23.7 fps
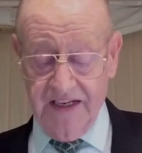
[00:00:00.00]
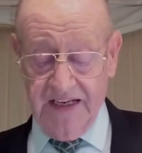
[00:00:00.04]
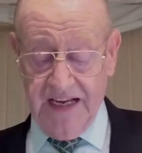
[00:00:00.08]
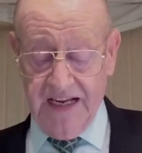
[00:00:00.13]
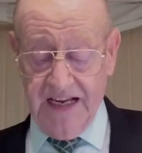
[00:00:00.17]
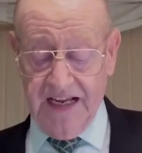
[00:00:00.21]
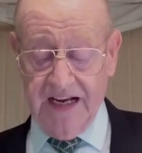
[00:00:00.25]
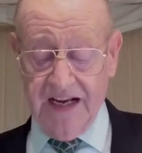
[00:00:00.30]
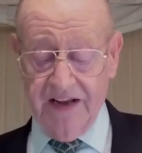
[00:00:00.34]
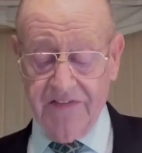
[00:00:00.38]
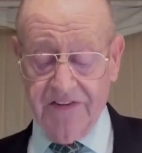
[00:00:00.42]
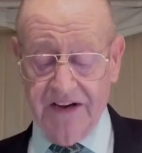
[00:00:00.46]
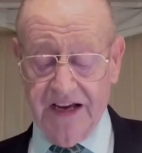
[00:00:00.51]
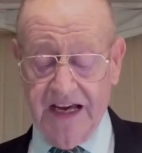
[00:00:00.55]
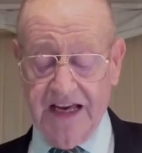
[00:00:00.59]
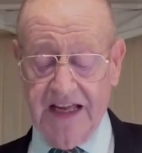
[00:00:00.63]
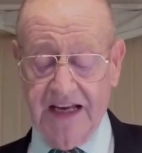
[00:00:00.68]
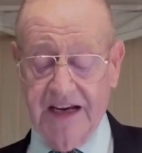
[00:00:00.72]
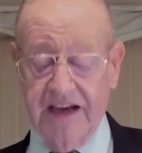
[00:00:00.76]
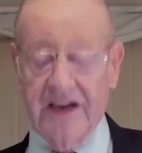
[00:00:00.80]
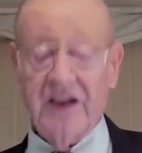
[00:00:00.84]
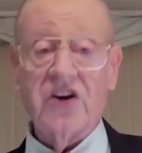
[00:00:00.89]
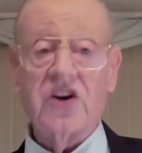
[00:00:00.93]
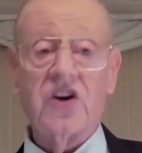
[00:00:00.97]
And I've
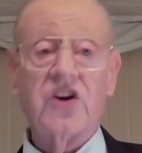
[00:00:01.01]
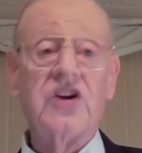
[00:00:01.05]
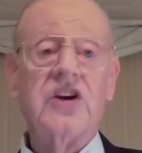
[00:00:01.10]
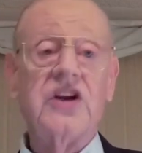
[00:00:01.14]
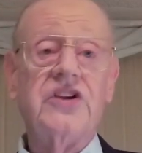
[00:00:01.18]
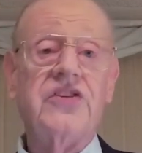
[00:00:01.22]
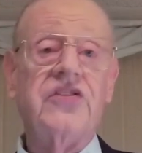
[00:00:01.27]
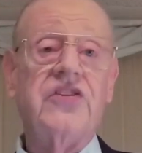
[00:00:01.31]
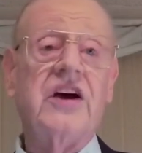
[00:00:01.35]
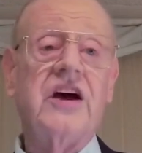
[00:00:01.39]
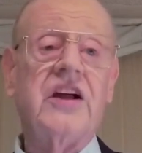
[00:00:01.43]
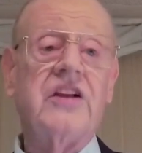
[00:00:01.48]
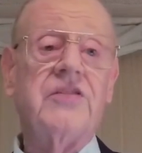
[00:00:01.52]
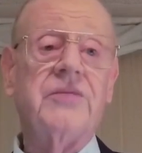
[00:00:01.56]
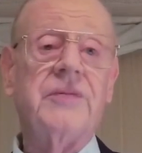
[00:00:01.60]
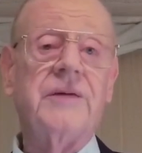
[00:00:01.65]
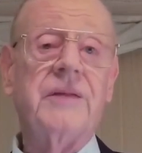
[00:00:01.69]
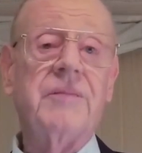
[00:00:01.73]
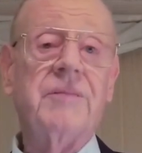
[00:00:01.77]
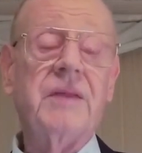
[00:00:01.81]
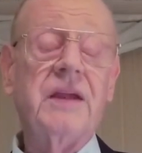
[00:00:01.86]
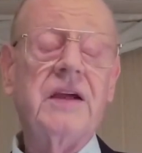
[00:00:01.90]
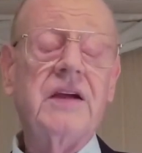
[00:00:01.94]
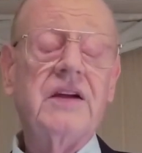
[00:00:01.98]
added here good
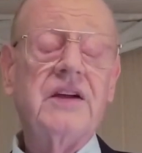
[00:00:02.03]
judgment.